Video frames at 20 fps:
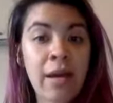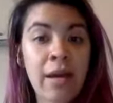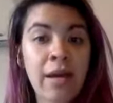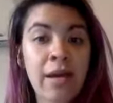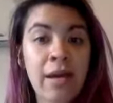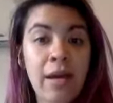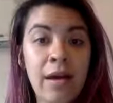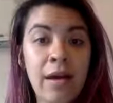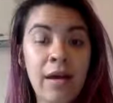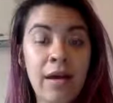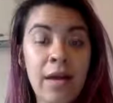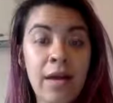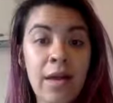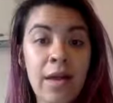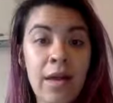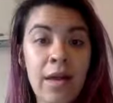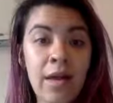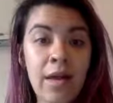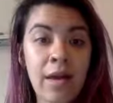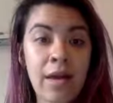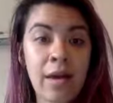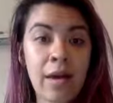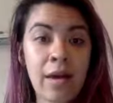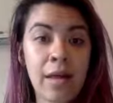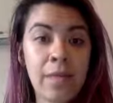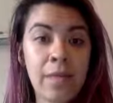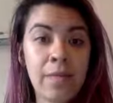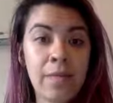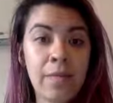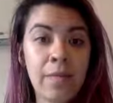on
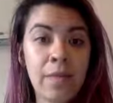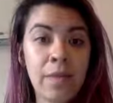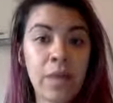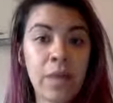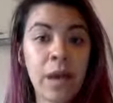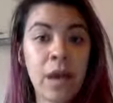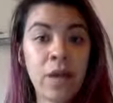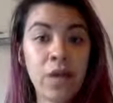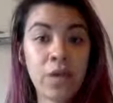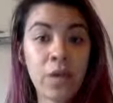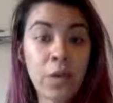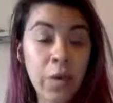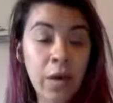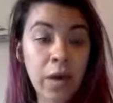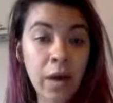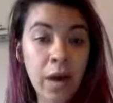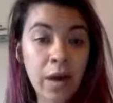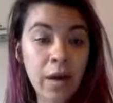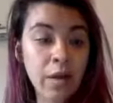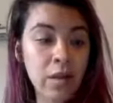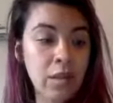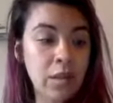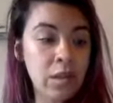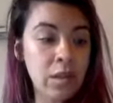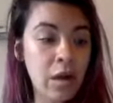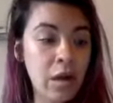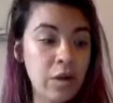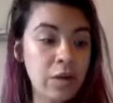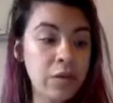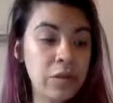um, on your order.
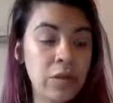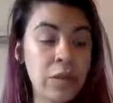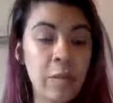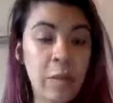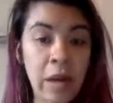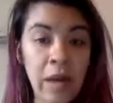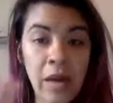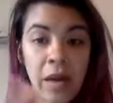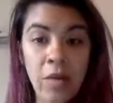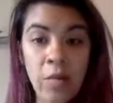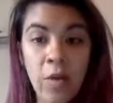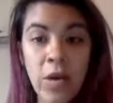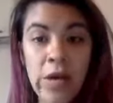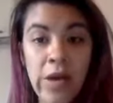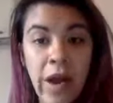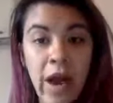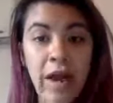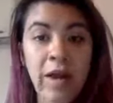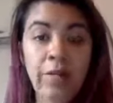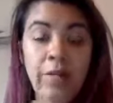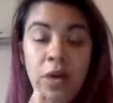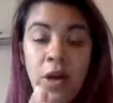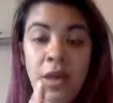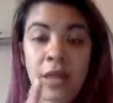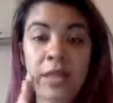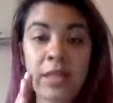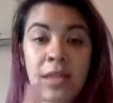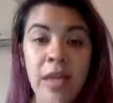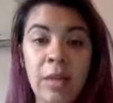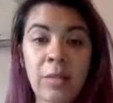So depending on where you're at, if you're at
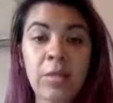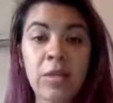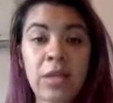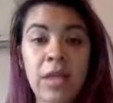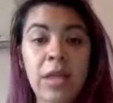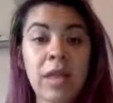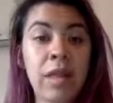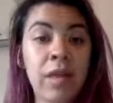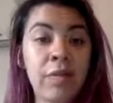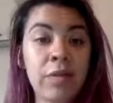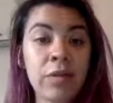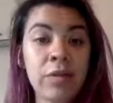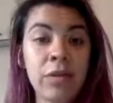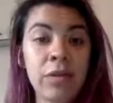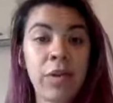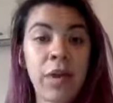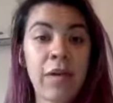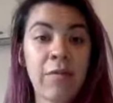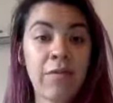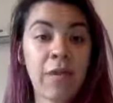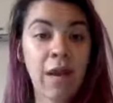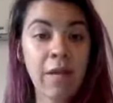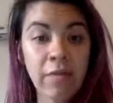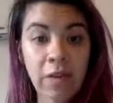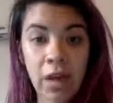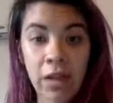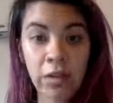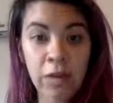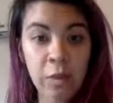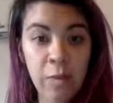the 10% level, you'll get
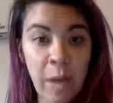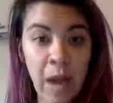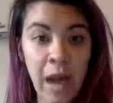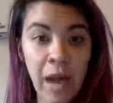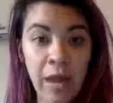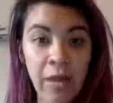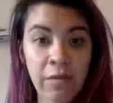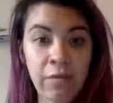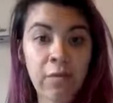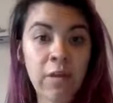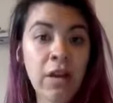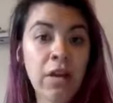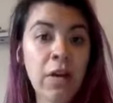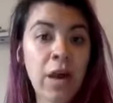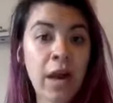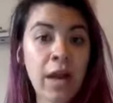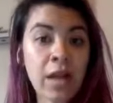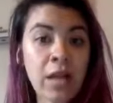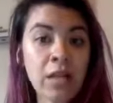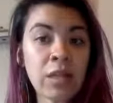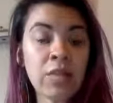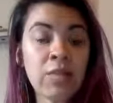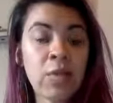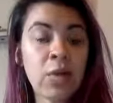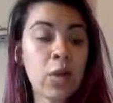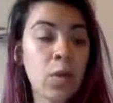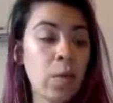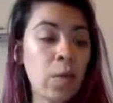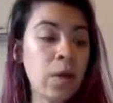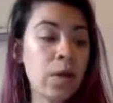$5 back in free credits
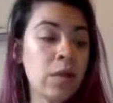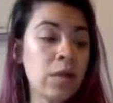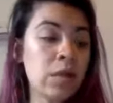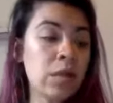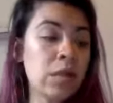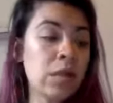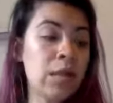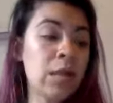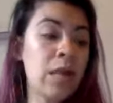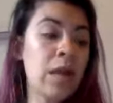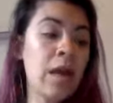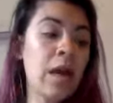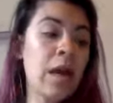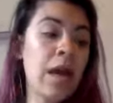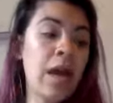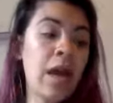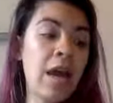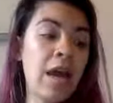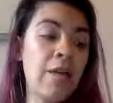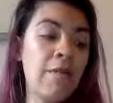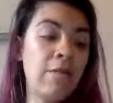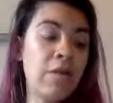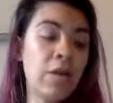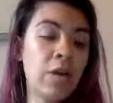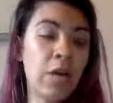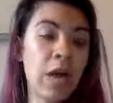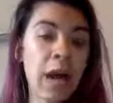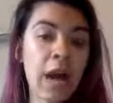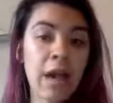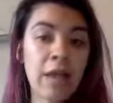for oils. If
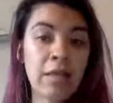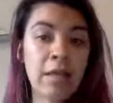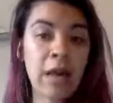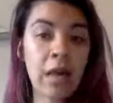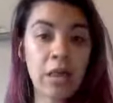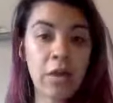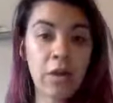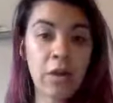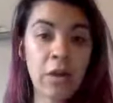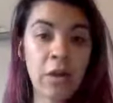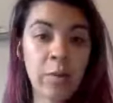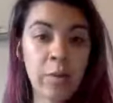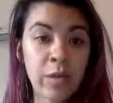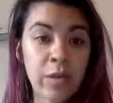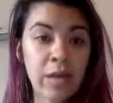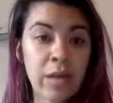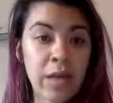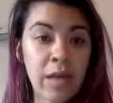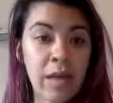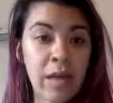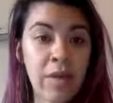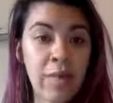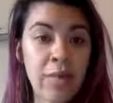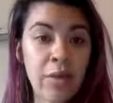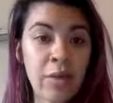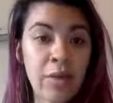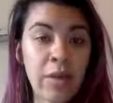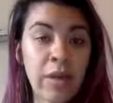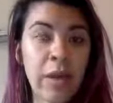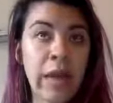you're at that 30%
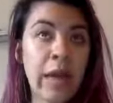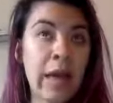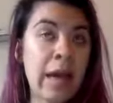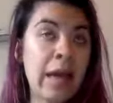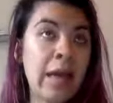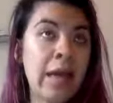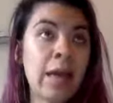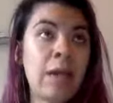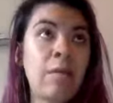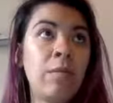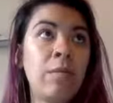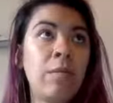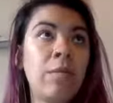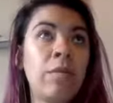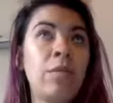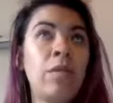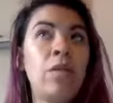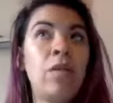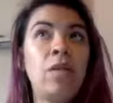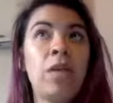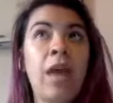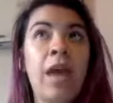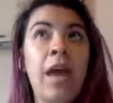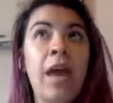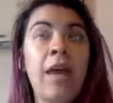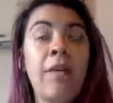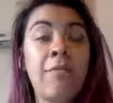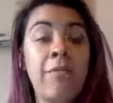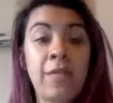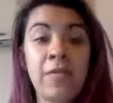level, like I am, you'll
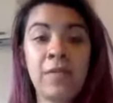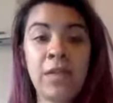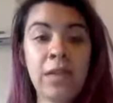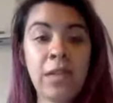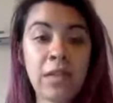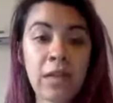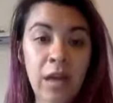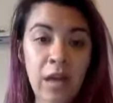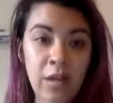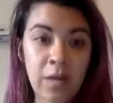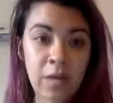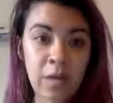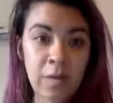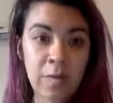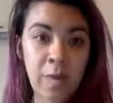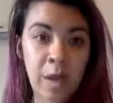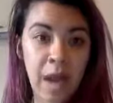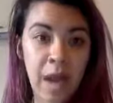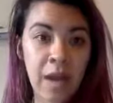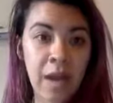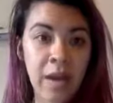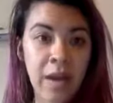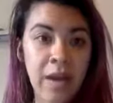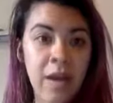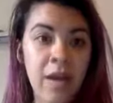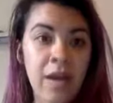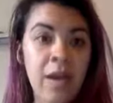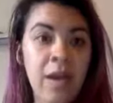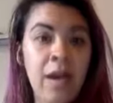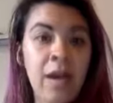get $15 back
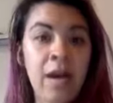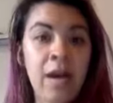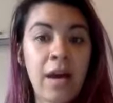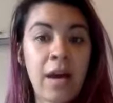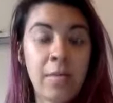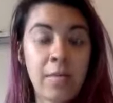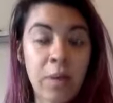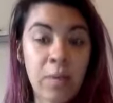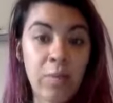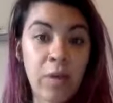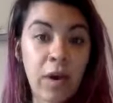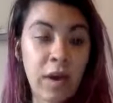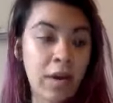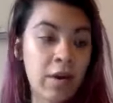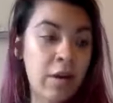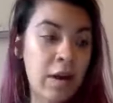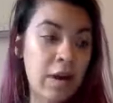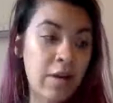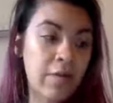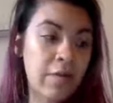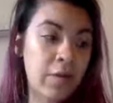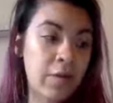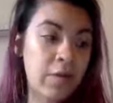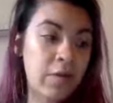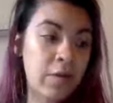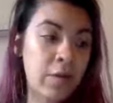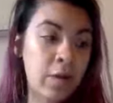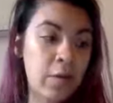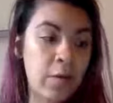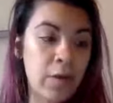um, in product credit for
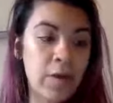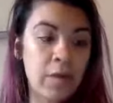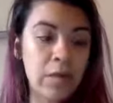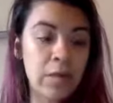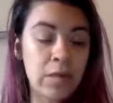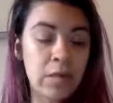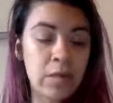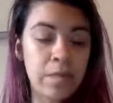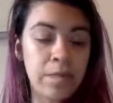free oils,